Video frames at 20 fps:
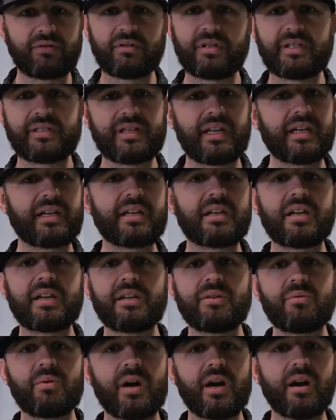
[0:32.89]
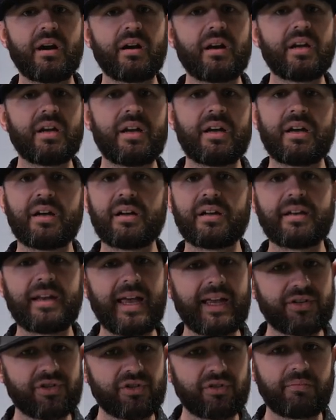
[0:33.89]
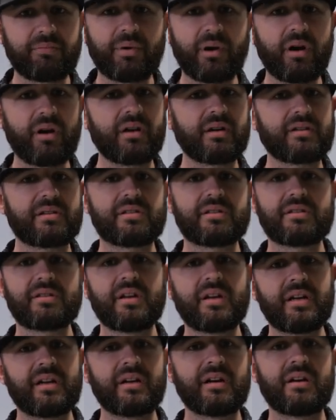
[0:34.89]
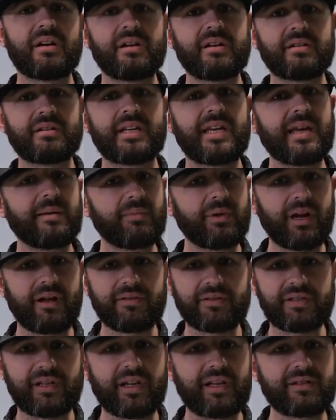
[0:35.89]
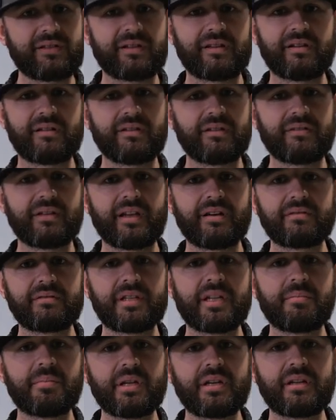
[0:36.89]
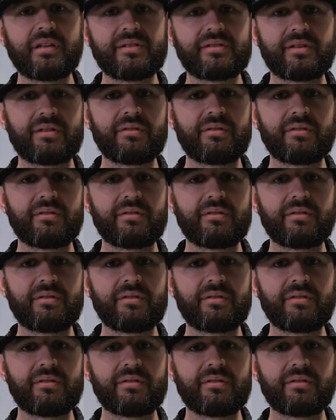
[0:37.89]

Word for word: You can take it anywhere, uh, national parks, uh, campground sites that are, that are limited.